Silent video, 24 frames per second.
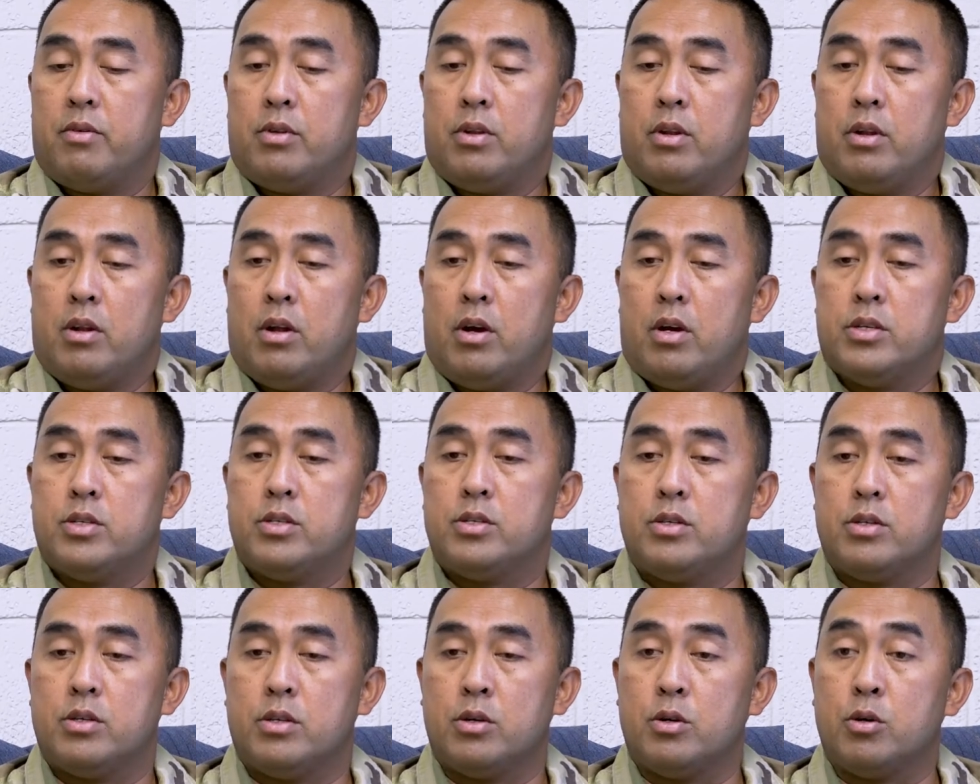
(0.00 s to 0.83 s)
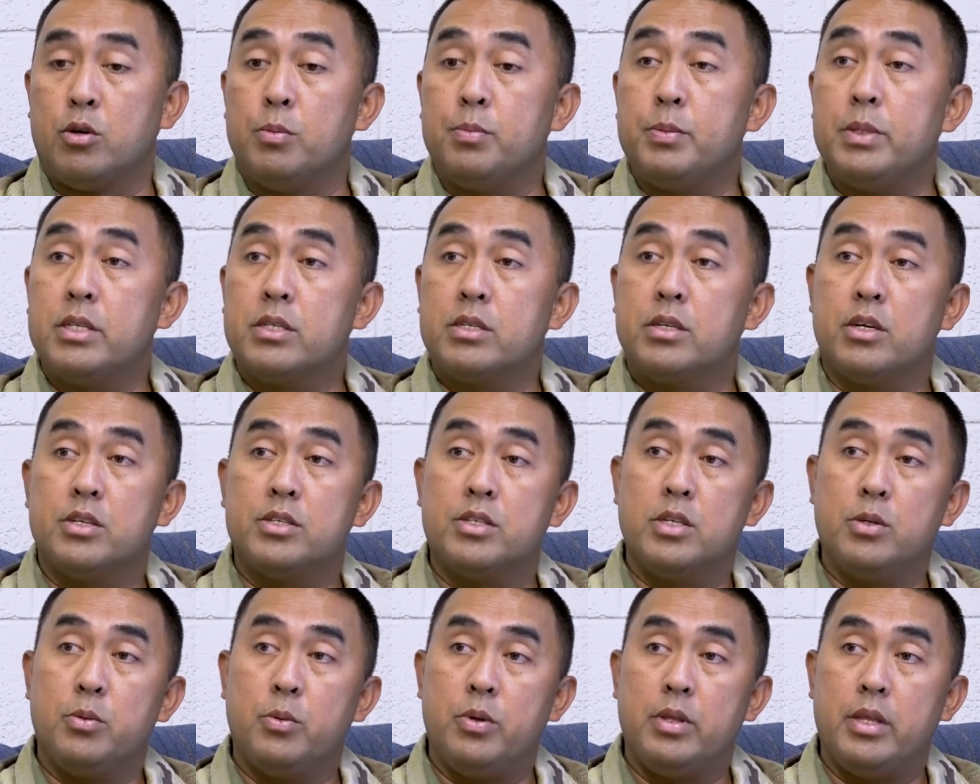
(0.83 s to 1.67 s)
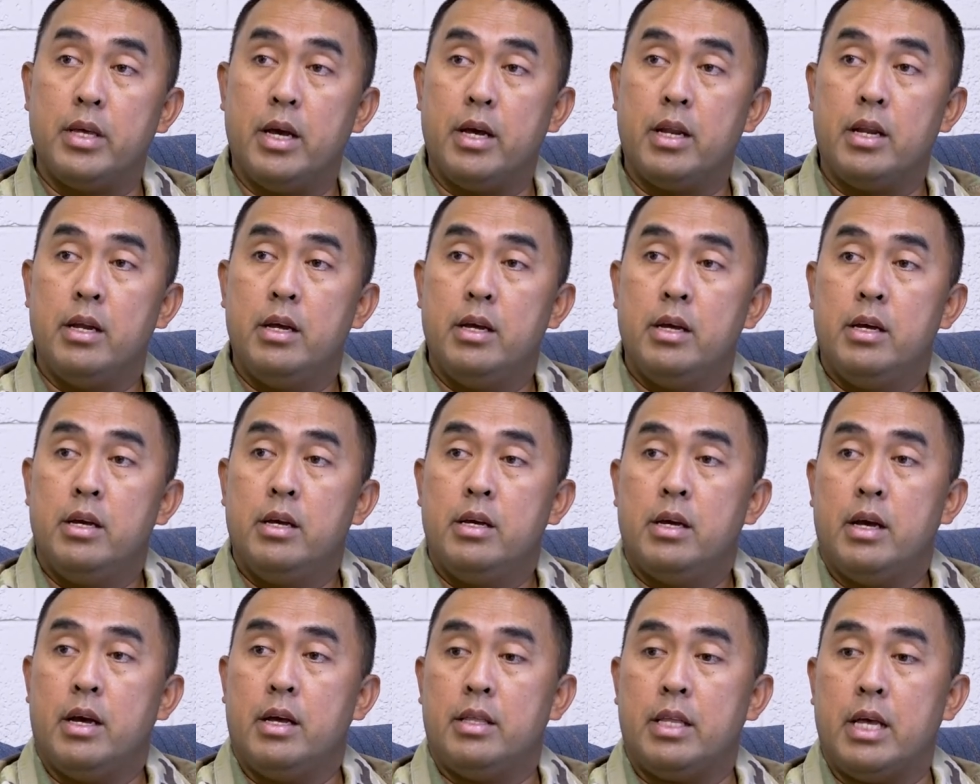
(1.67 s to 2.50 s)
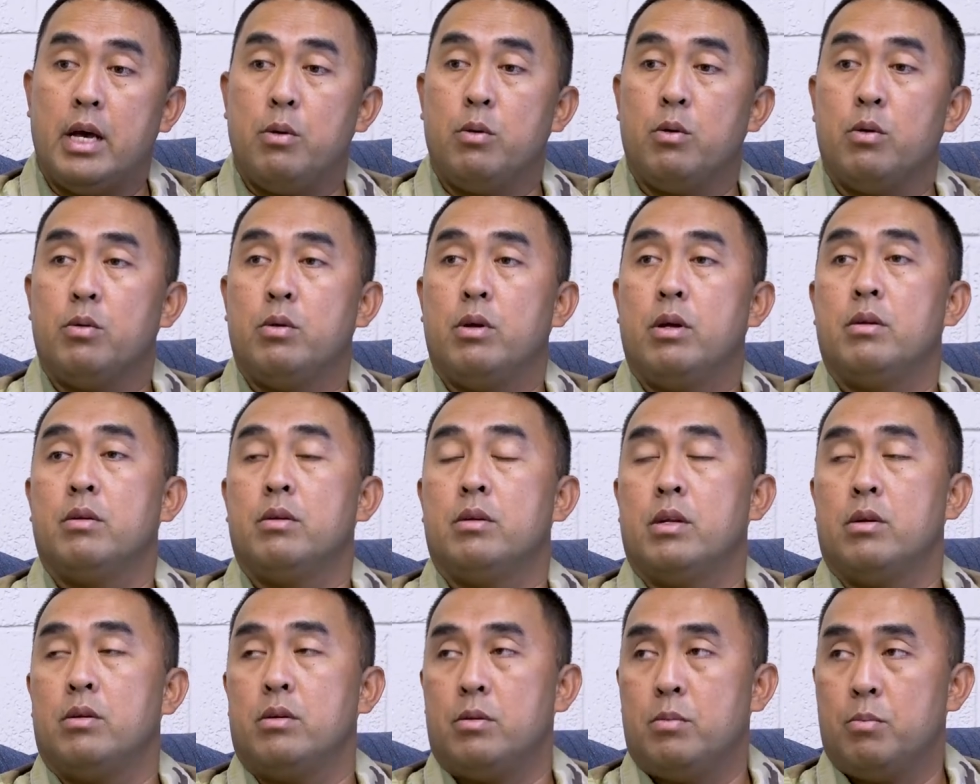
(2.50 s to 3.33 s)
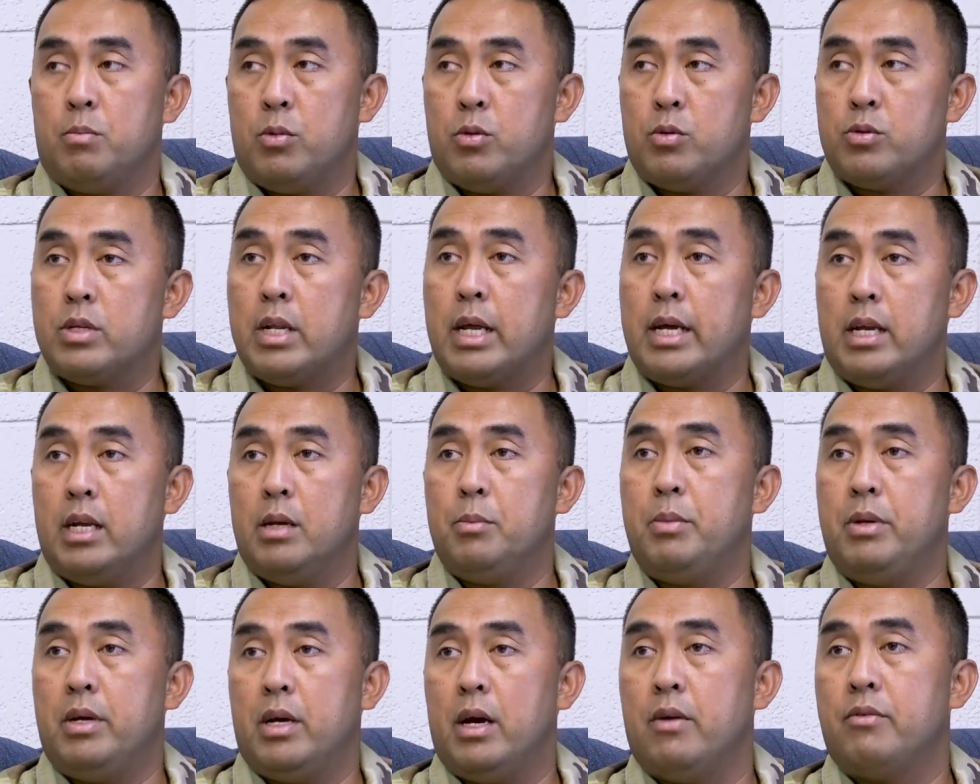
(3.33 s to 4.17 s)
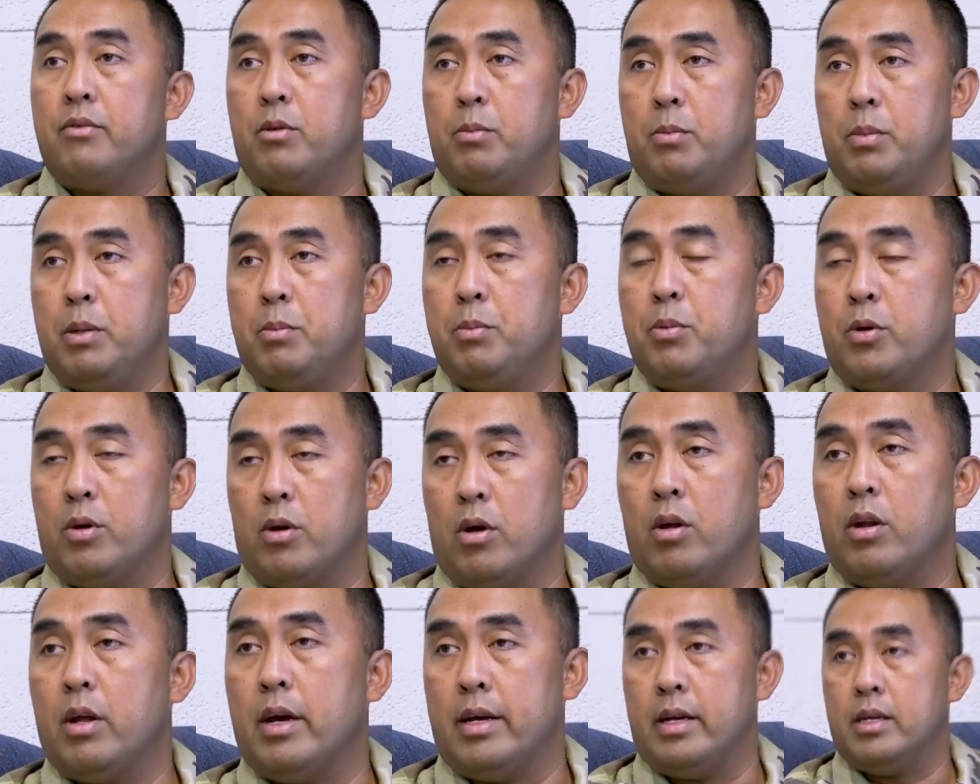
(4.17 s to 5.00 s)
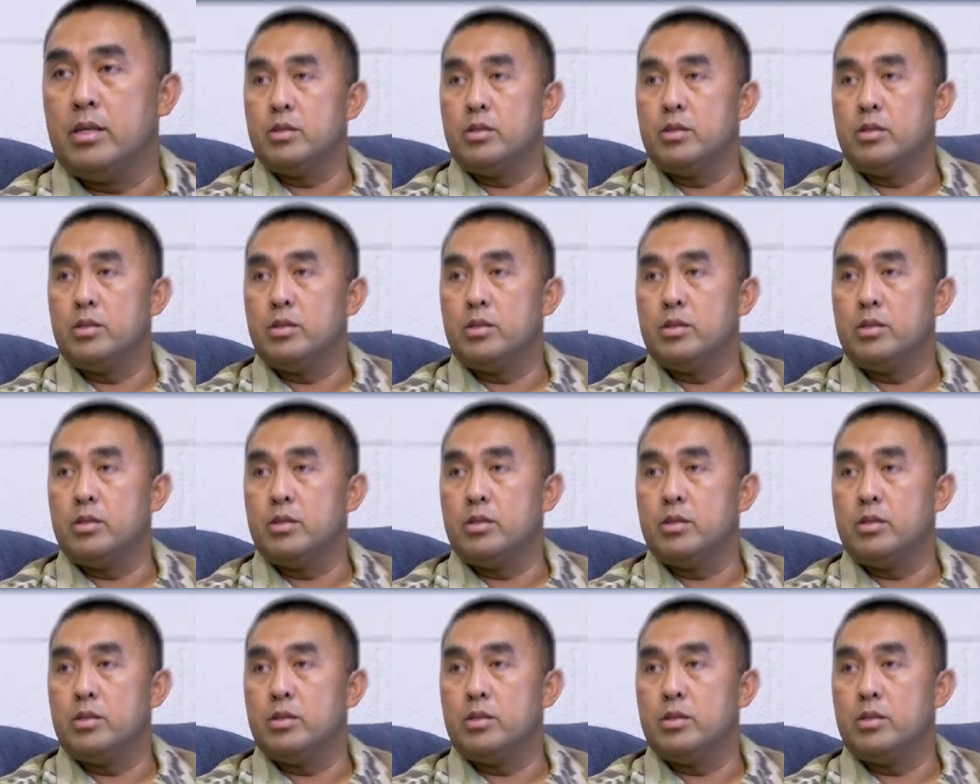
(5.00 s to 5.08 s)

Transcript: a large group discussion with that and that would most likely be, have to be put online